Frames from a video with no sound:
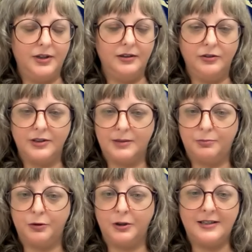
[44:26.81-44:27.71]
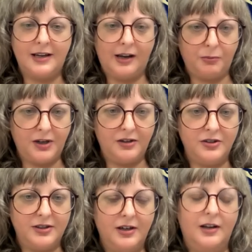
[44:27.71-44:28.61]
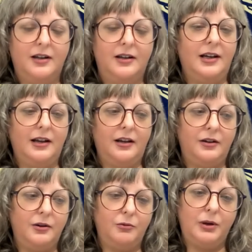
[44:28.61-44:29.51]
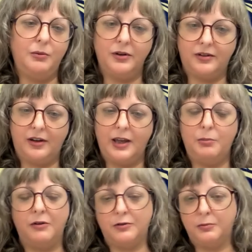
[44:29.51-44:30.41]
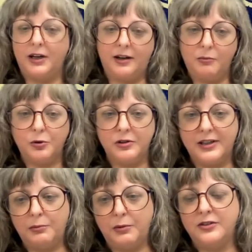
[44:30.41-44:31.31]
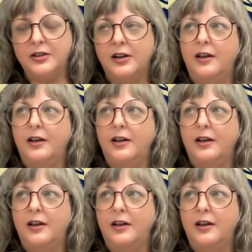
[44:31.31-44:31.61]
looks pretty damaged and we want to keep it from getting more damaged,